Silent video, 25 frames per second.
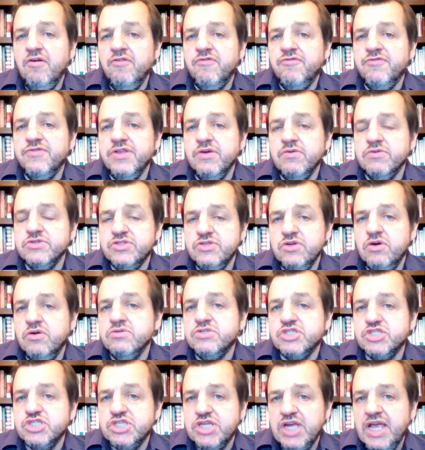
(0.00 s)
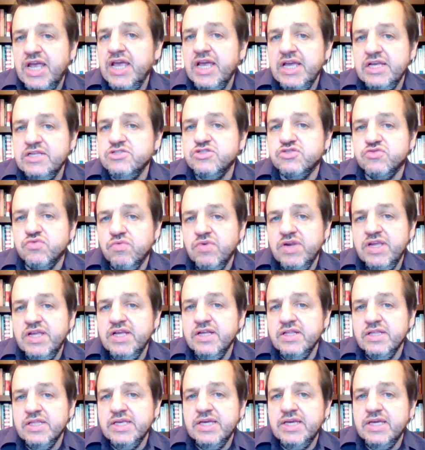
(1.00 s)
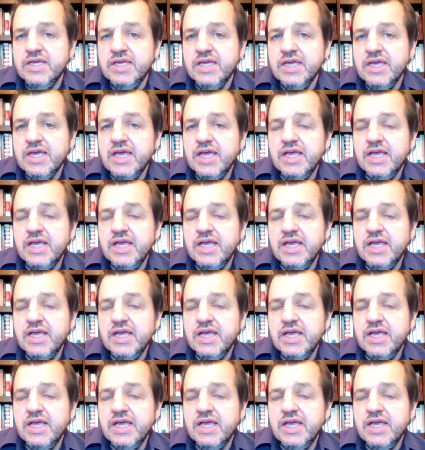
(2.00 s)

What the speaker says: there was no change really